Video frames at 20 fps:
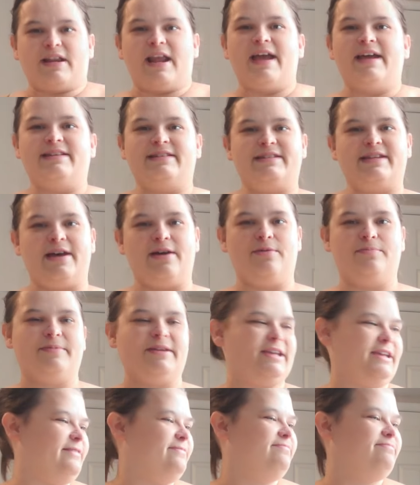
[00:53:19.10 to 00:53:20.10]
and tell
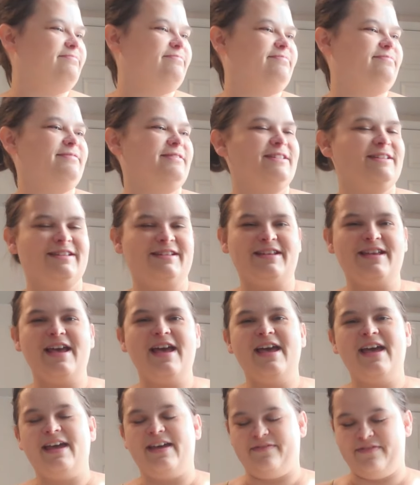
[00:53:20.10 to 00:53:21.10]
me
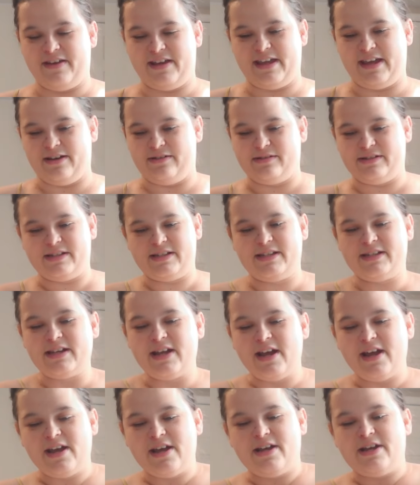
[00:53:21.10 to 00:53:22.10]
if it counts.
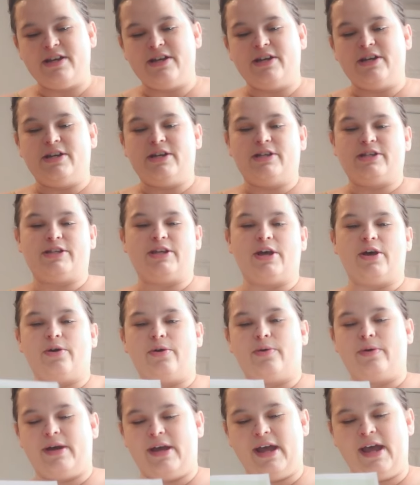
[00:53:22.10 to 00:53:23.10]

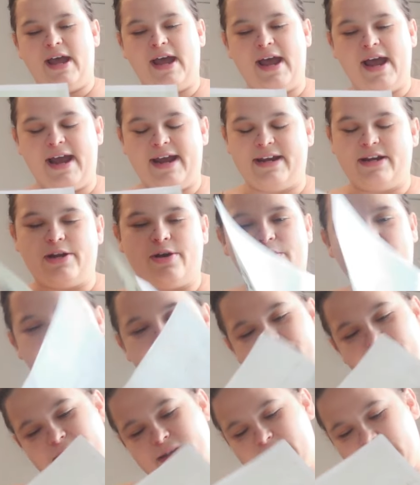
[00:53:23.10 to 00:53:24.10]
So, I know
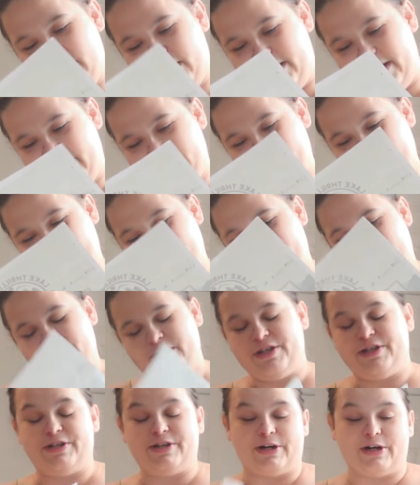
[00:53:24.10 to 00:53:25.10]
I was looking for
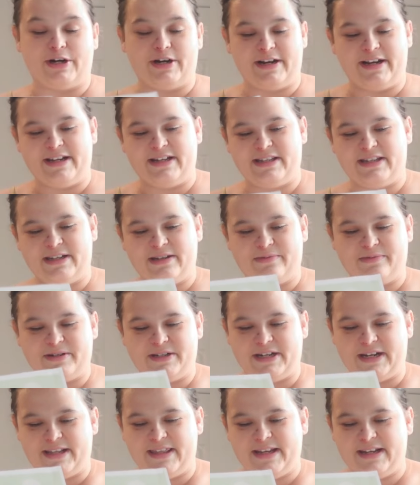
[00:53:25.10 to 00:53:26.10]
stargazing,
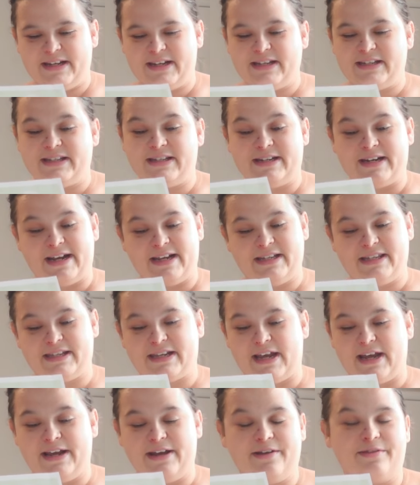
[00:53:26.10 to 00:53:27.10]
which I think is night
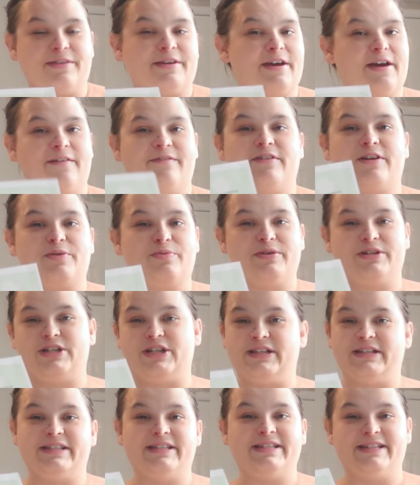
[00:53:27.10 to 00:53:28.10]
sky on the cover, which
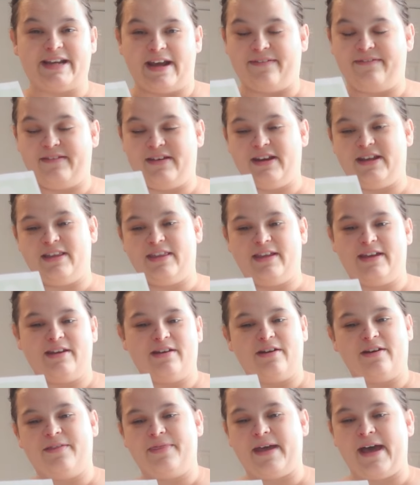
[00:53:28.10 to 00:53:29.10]
is definitely
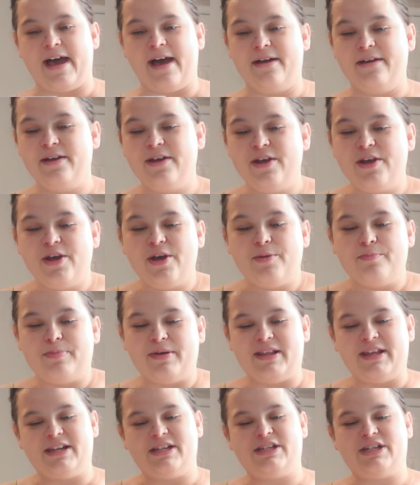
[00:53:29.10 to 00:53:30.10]
not that.
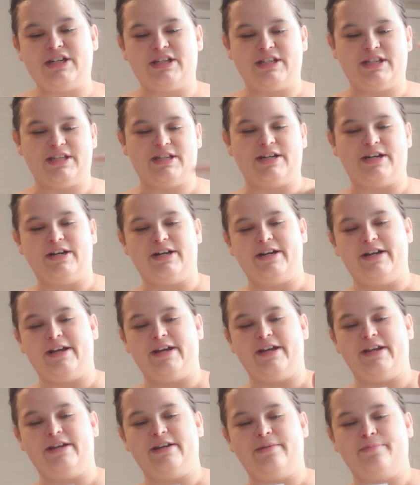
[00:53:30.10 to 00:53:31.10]
But let's just start
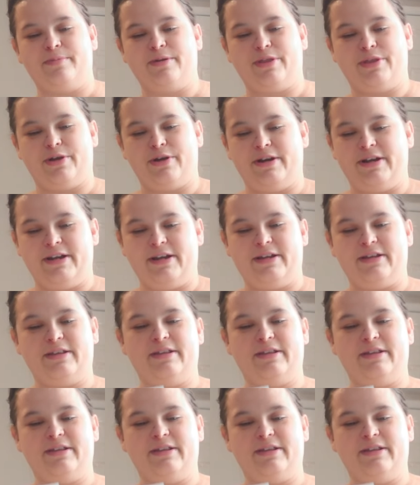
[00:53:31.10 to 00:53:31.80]
at number 3